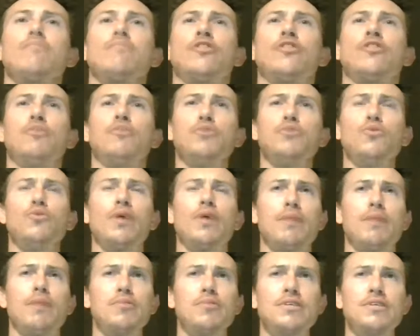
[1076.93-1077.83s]
the blue
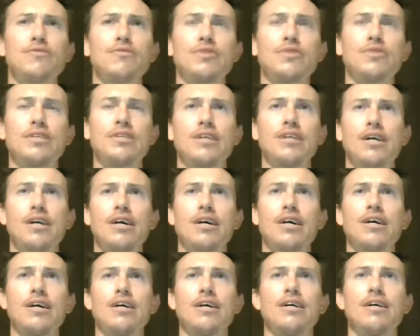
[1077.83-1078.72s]
one, I believe, with
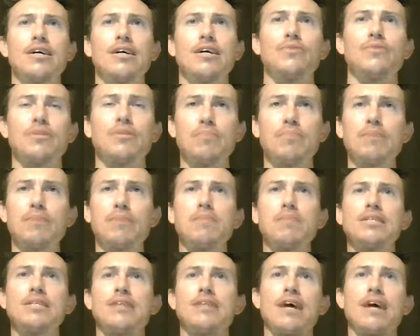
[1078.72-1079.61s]
the big
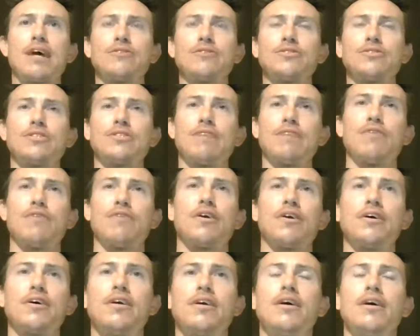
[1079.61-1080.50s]
mud tires and stuff
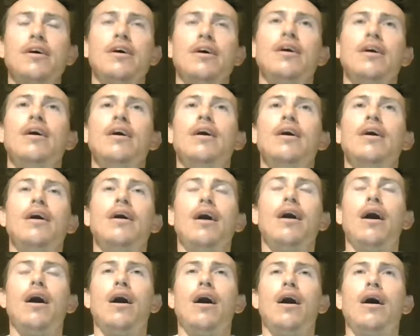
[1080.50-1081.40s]
on it.
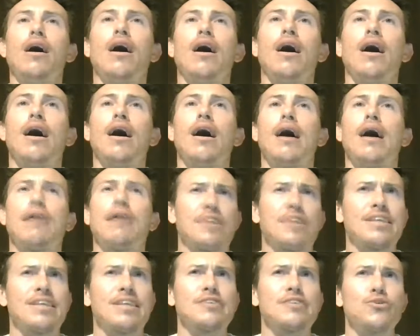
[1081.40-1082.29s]
I
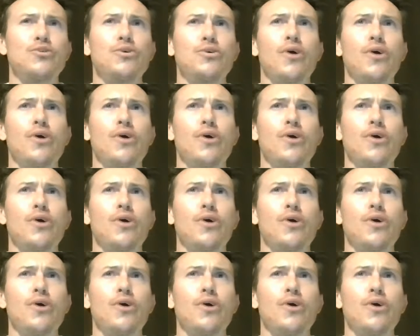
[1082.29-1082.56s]
think that's who we